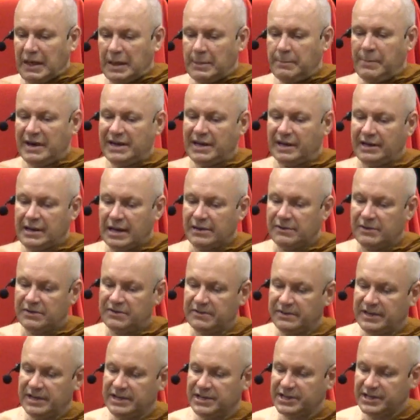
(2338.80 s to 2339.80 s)
many kind of
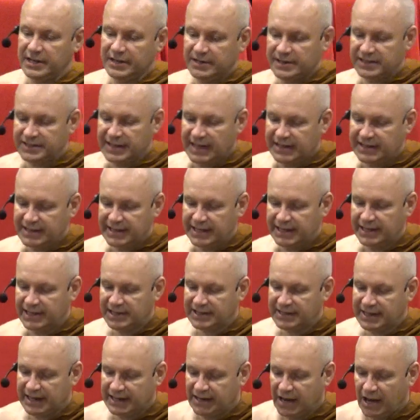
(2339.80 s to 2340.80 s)
traditions they
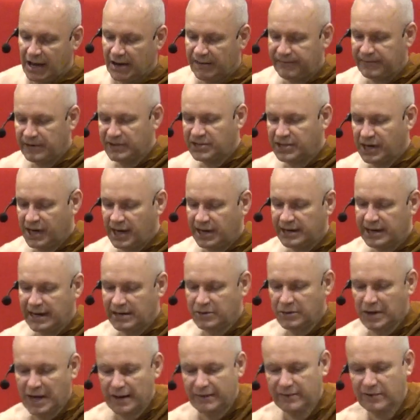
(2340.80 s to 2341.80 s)
teach that after
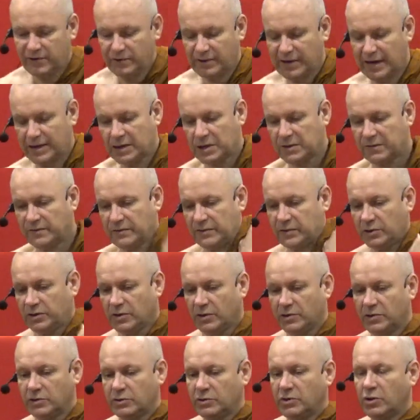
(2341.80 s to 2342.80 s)
jhana you have to kind of you
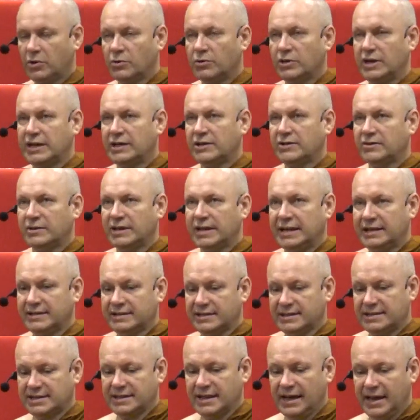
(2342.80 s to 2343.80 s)
know go into
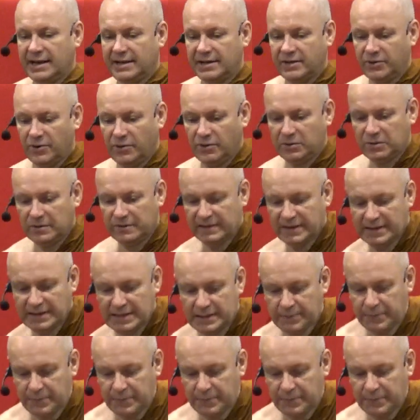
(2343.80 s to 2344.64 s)
insight and all of this,